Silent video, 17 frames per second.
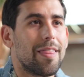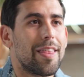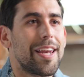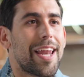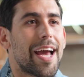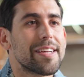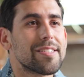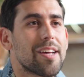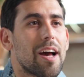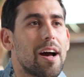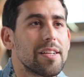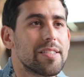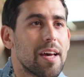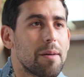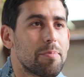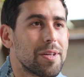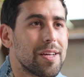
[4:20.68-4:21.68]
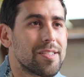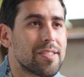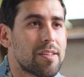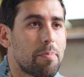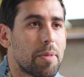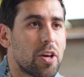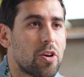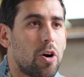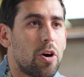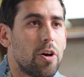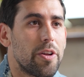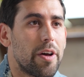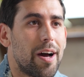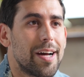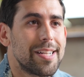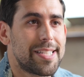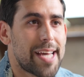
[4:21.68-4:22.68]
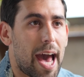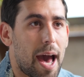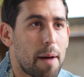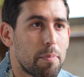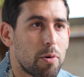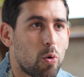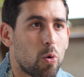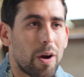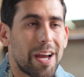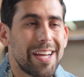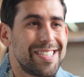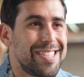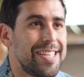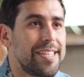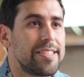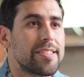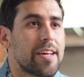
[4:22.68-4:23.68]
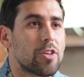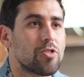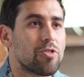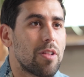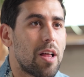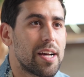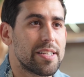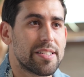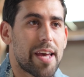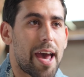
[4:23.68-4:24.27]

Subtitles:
The next concept is something called a dApp, or a decentralized